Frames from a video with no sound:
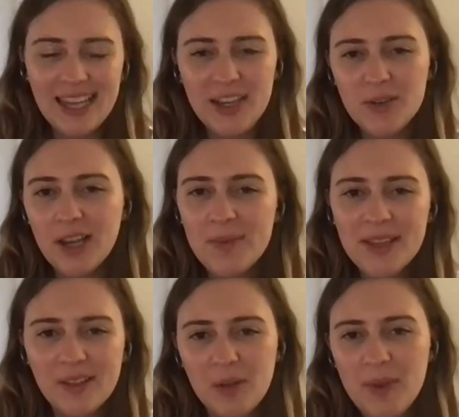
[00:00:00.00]
can you tell me a
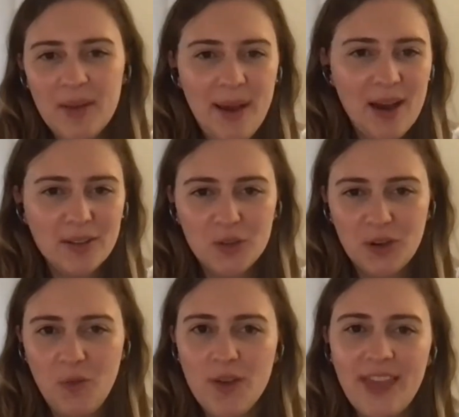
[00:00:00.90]
little bit about sort
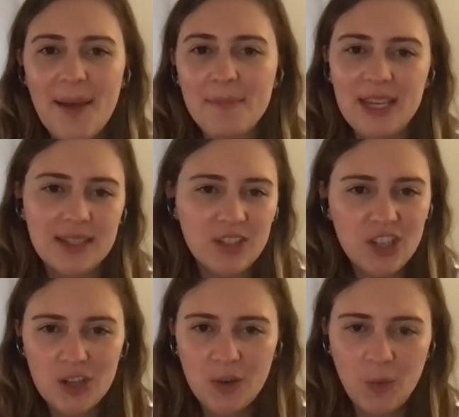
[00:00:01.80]
of what that means to
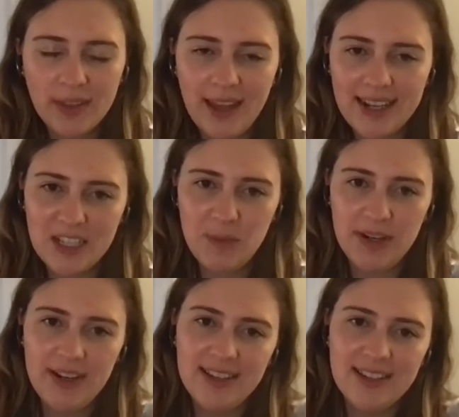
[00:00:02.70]
you and what that
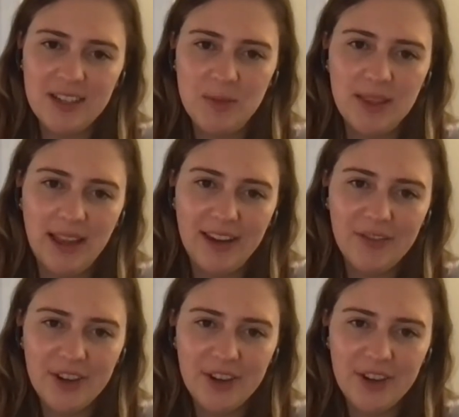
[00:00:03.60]
experience has been like for